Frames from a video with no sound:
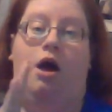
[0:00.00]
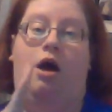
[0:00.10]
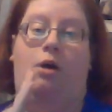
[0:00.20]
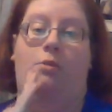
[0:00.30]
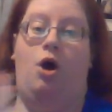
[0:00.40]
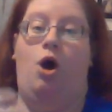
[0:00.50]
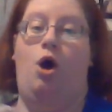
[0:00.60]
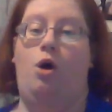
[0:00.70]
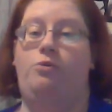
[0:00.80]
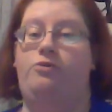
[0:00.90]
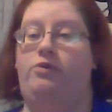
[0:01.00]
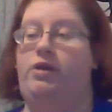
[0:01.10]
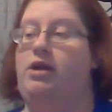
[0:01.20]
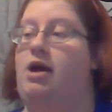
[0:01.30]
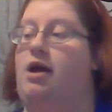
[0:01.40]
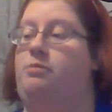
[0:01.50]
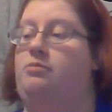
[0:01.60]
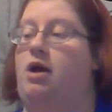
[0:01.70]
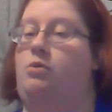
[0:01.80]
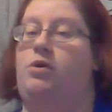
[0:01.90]
hopefully
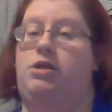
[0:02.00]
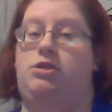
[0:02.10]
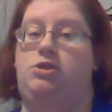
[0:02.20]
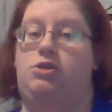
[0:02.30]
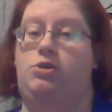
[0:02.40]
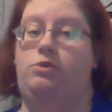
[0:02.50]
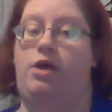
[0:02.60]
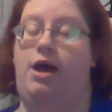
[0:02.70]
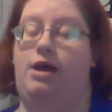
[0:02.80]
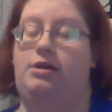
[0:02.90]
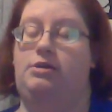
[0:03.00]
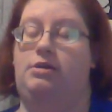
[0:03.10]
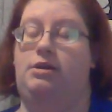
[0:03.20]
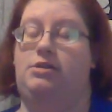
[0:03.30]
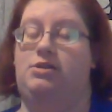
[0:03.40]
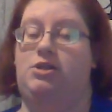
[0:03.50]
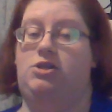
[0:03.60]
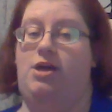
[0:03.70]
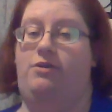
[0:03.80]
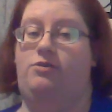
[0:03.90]
I want to do that and
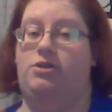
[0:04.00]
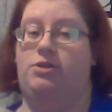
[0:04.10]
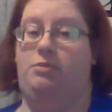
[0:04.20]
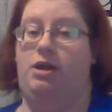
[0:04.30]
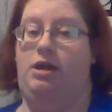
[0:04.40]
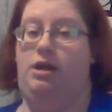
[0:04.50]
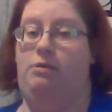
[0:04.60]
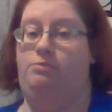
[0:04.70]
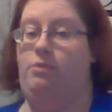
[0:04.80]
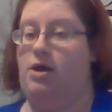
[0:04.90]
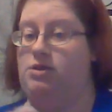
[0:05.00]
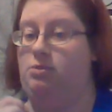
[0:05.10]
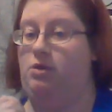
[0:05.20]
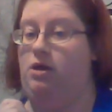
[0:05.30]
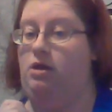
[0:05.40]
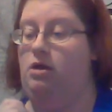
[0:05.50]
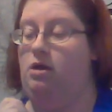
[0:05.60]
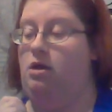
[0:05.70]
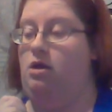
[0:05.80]
stitch that for somebody, possibly,